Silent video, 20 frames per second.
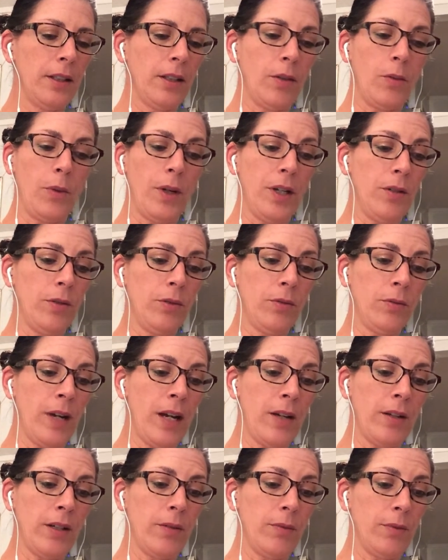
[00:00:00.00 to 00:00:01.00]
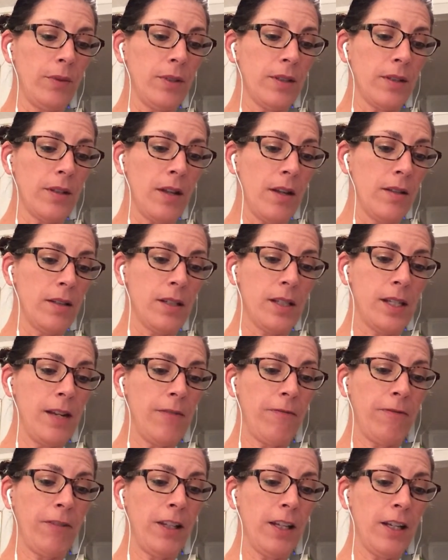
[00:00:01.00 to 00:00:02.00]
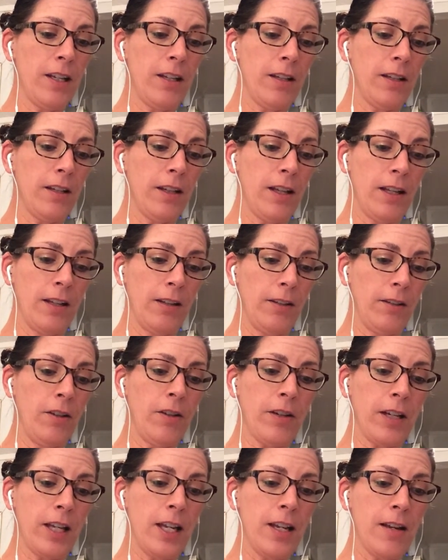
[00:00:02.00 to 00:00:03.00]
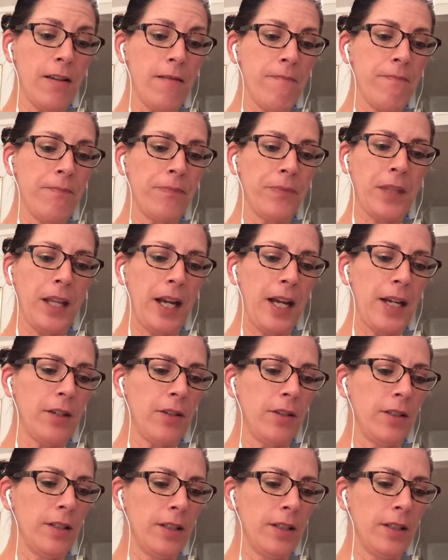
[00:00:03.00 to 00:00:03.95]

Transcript: The way old Rowdy was sniffling and looking, I couldn't